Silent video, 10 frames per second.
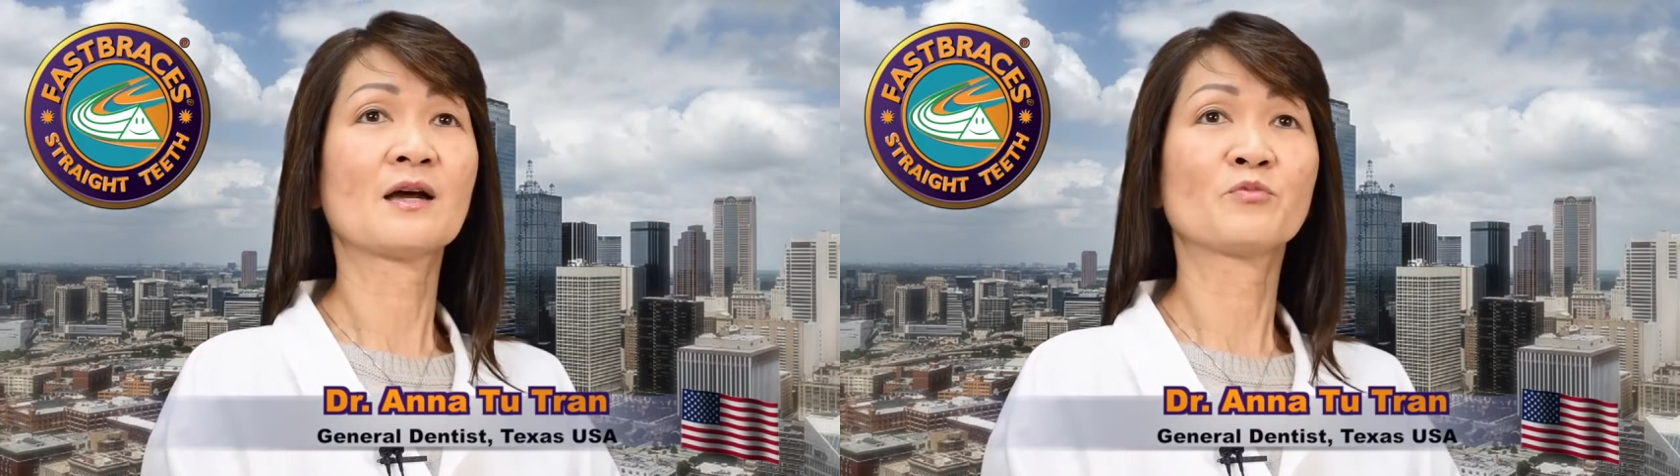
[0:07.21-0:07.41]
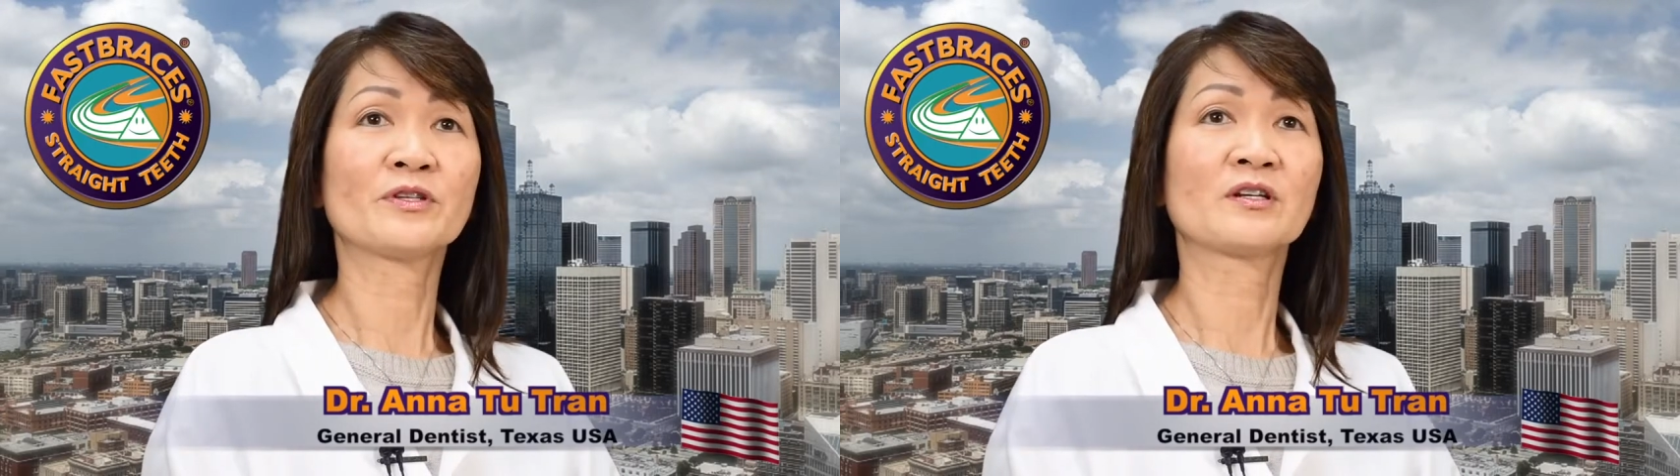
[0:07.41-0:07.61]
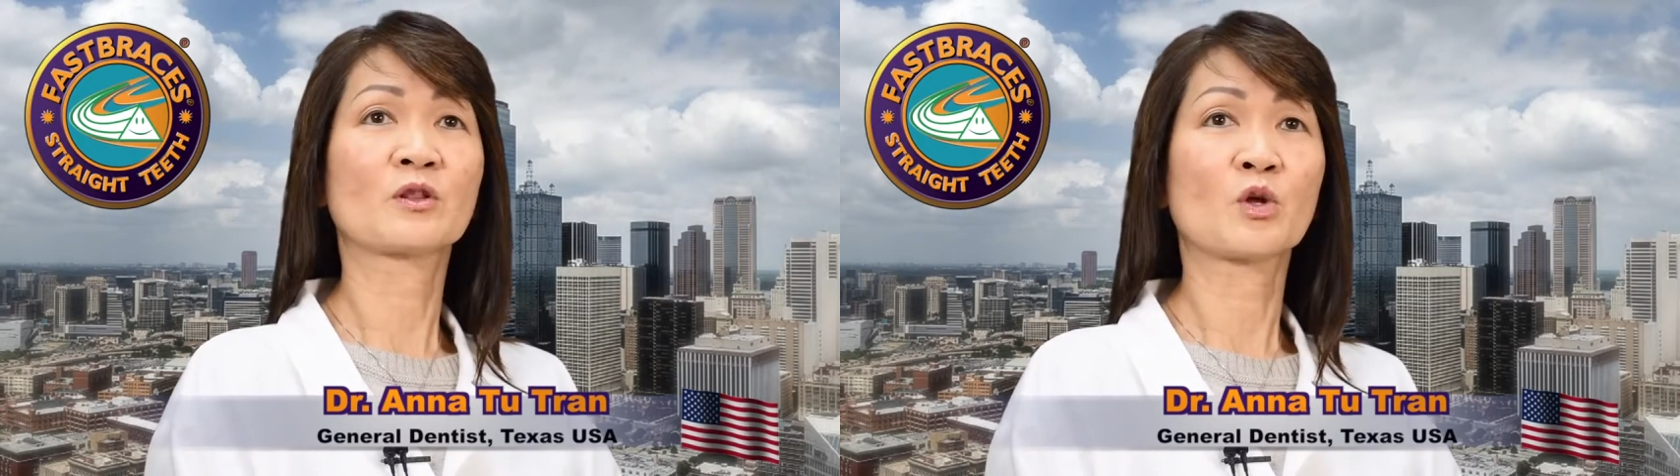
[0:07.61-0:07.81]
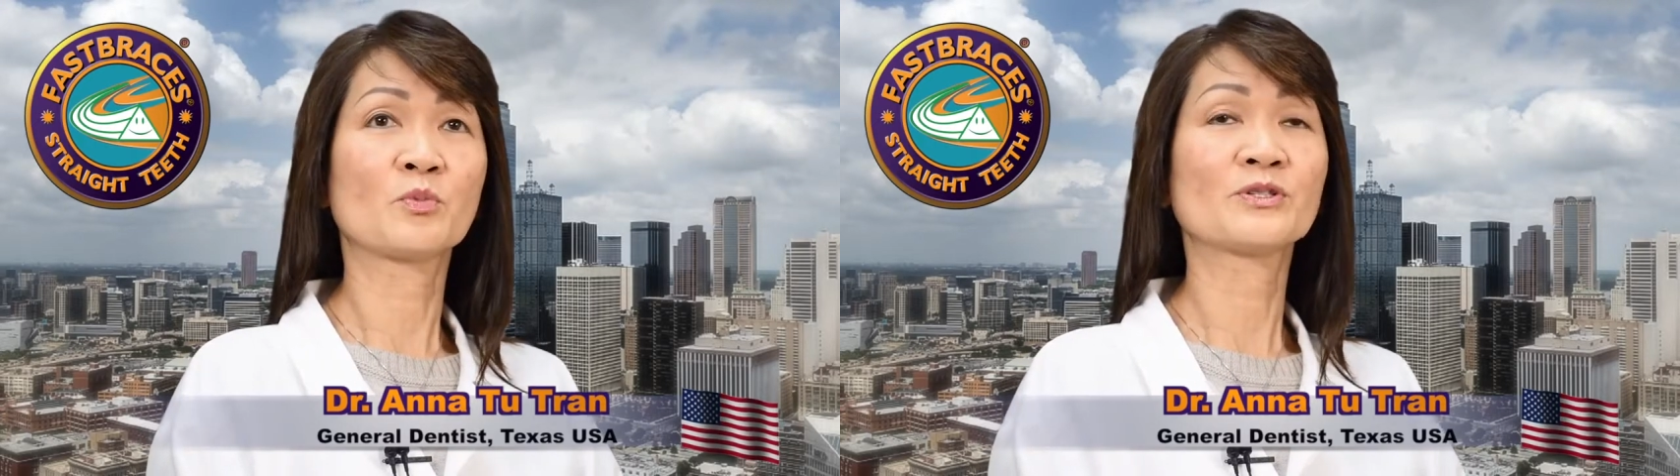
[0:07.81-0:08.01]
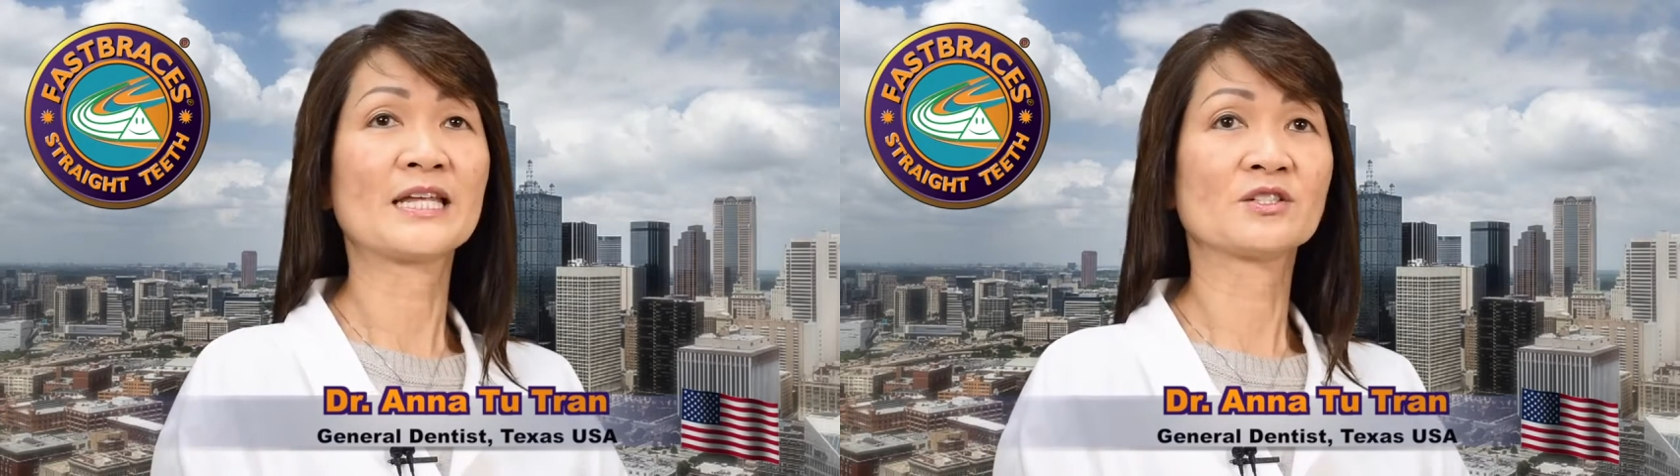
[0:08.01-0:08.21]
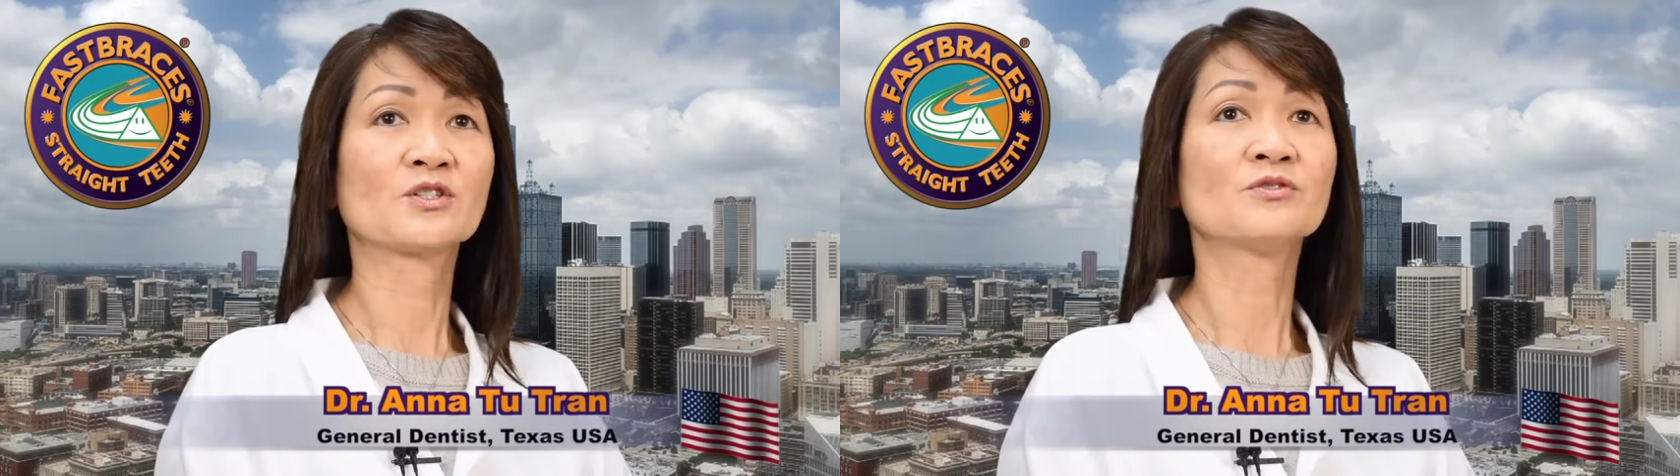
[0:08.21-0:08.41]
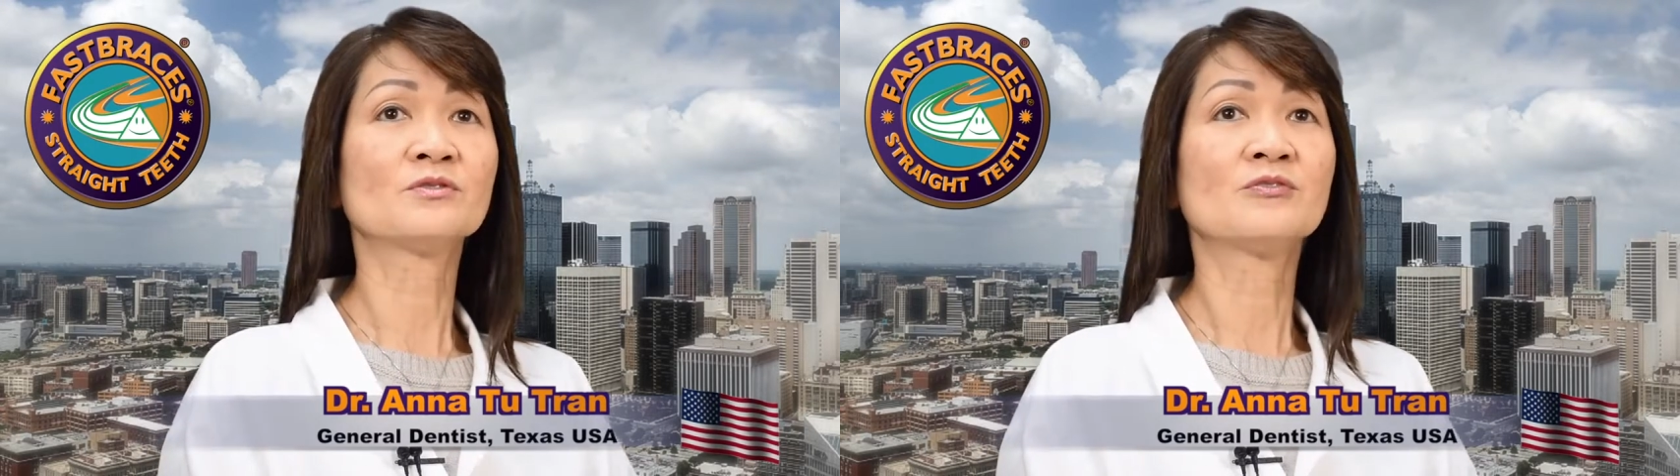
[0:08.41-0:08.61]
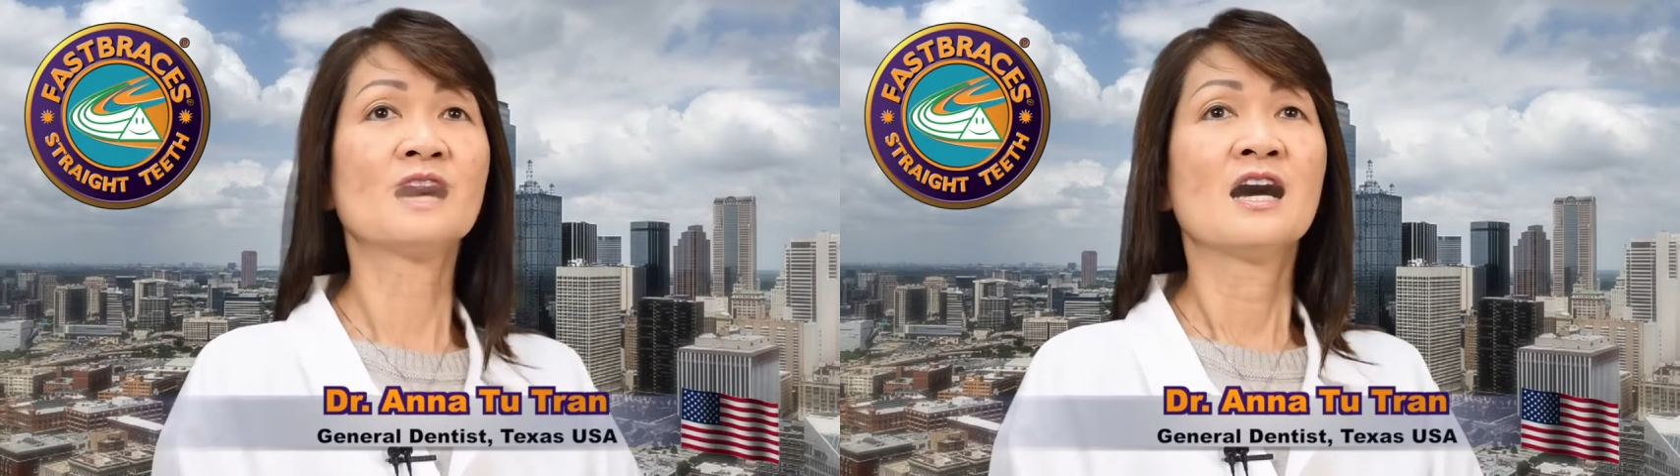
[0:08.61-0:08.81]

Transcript: I'm with a Global Dental.